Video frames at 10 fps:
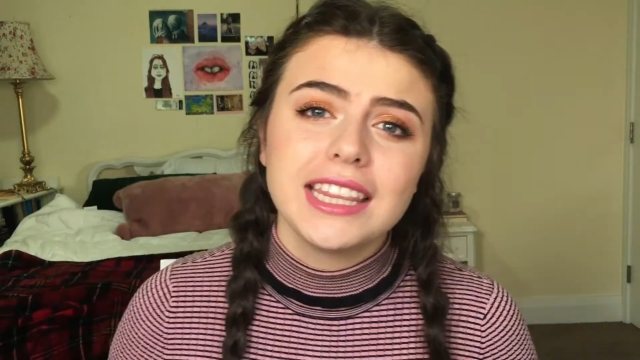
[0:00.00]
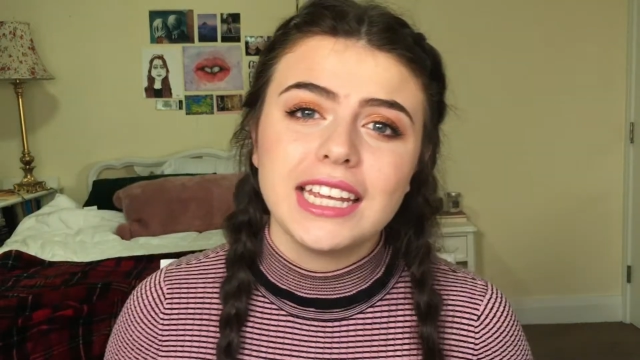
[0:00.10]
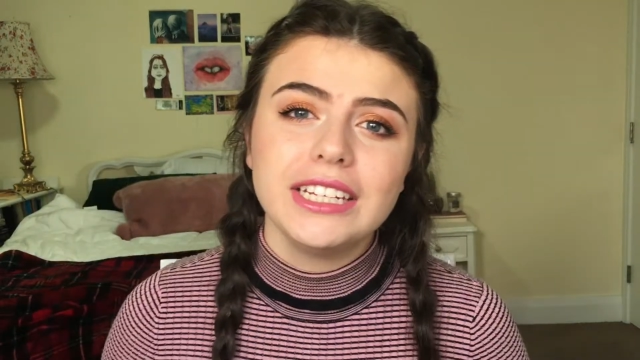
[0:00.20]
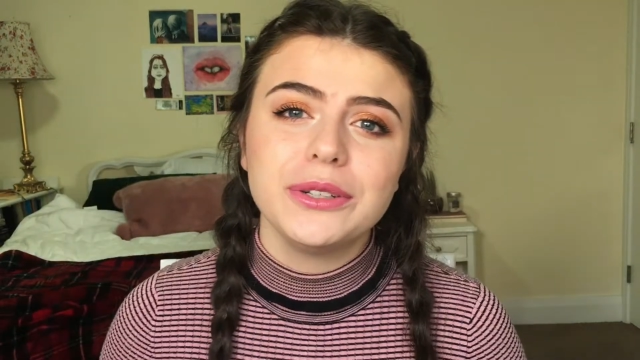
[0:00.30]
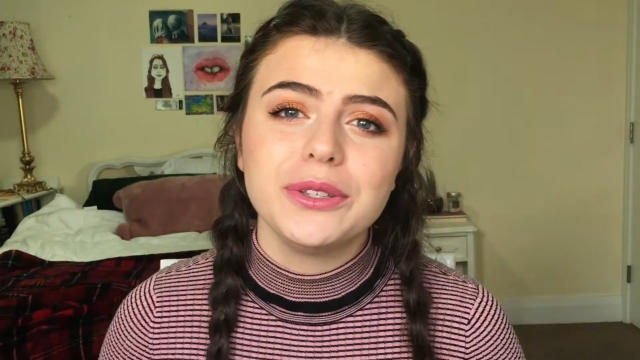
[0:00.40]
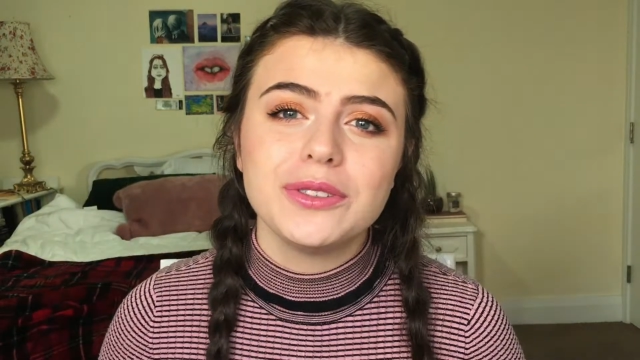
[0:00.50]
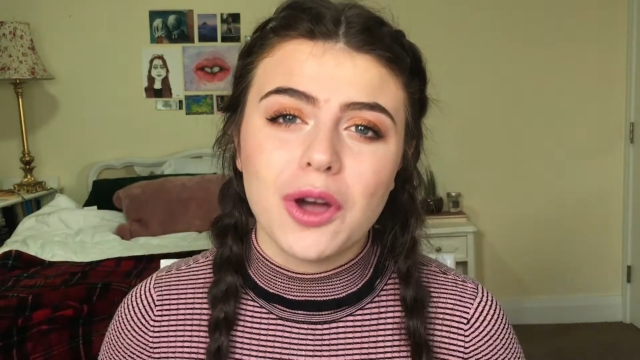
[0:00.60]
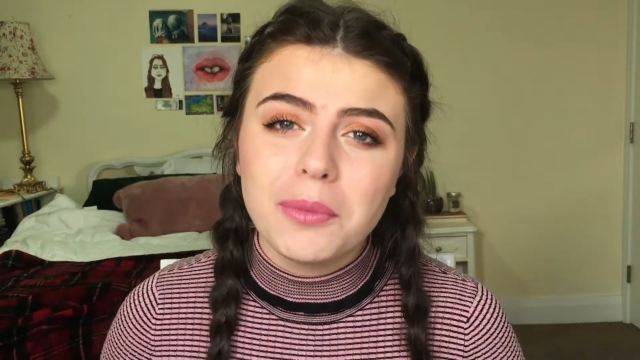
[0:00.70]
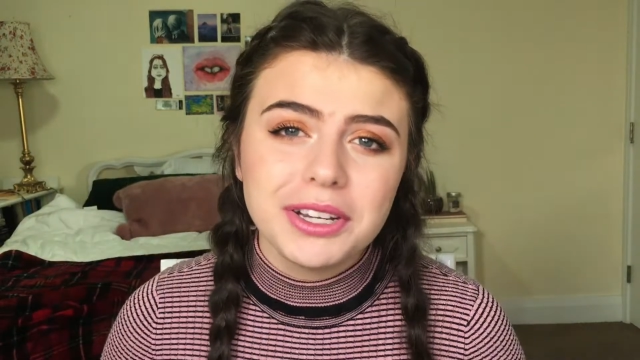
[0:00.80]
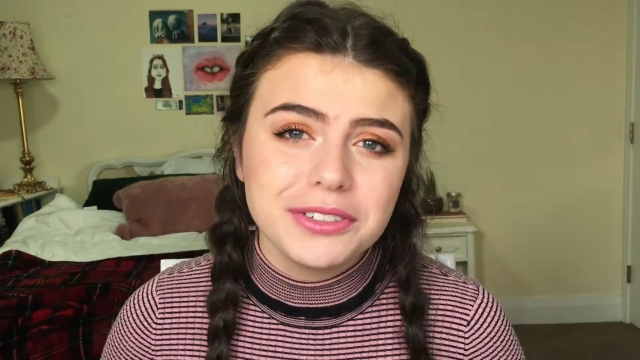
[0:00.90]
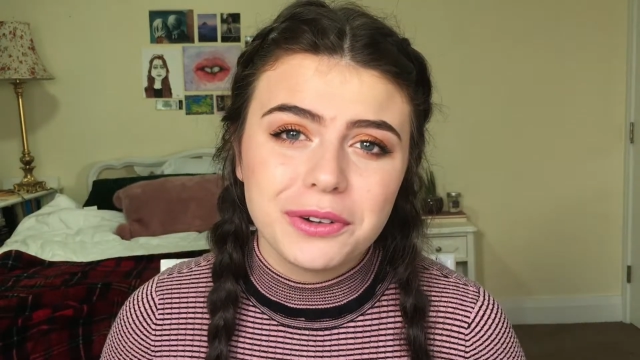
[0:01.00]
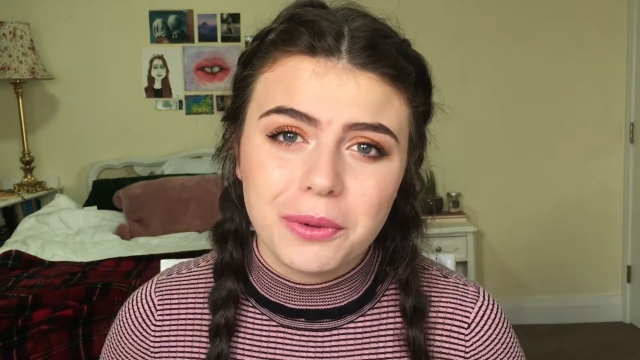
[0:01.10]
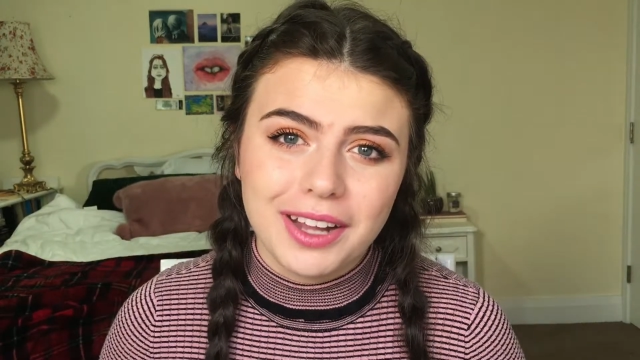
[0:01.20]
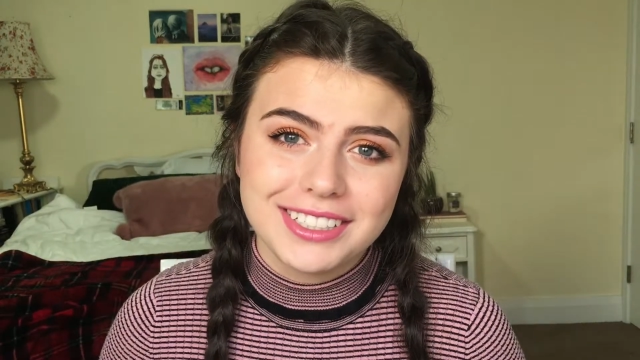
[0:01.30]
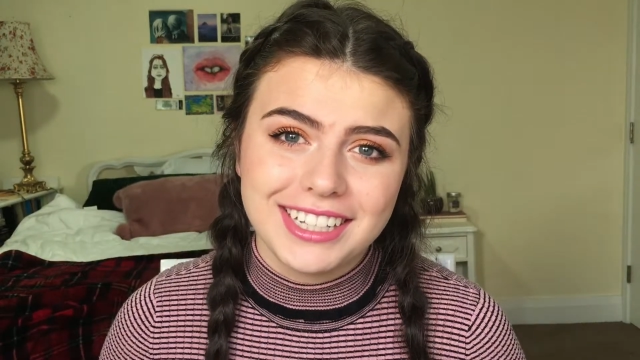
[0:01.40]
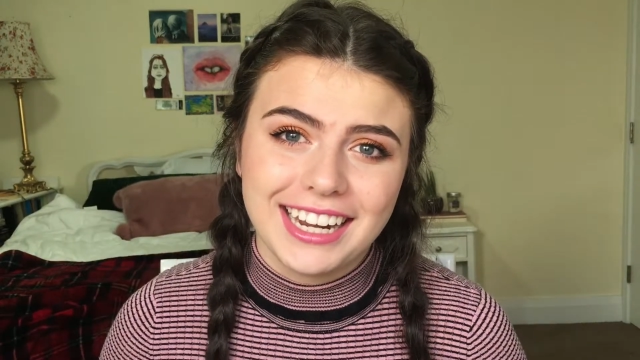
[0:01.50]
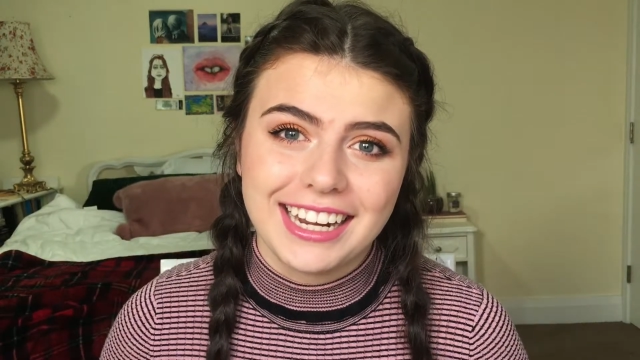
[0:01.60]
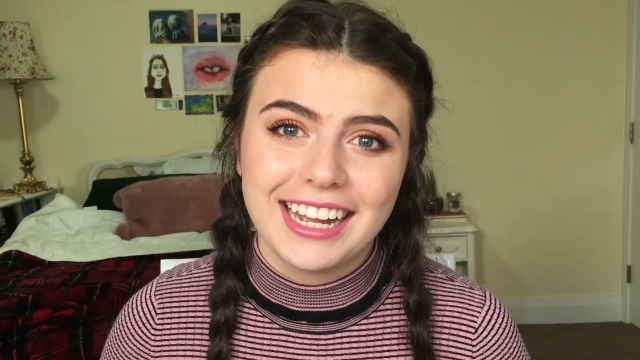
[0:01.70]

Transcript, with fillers: Thank you so much for watching.